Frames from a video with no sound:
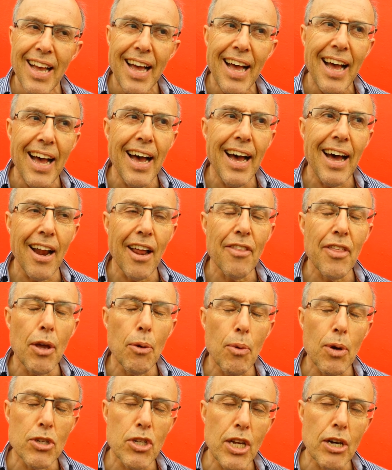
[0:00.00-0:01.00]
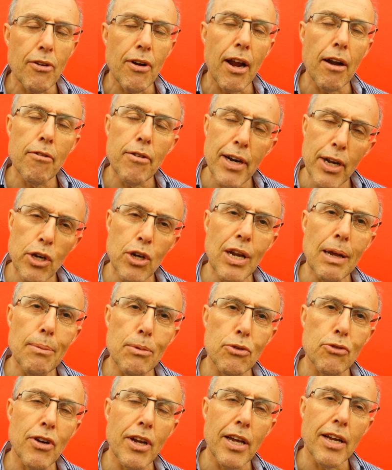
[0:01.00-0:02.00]
I think we'll generate a really good
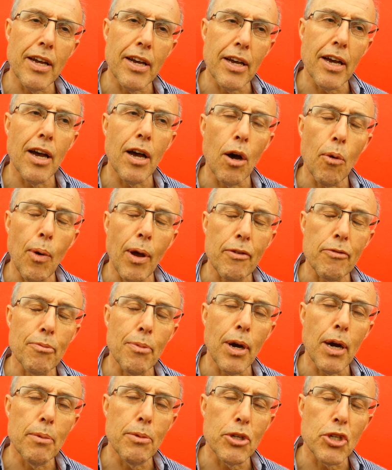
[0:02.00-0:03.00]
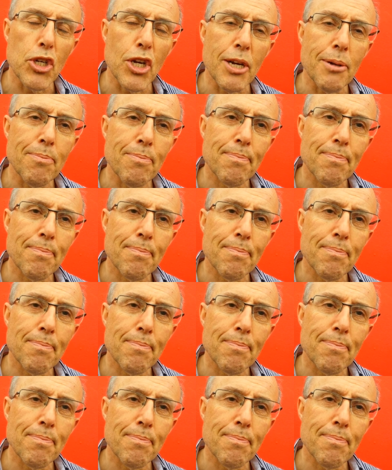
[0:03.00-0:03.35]
atmosphere away from home this year.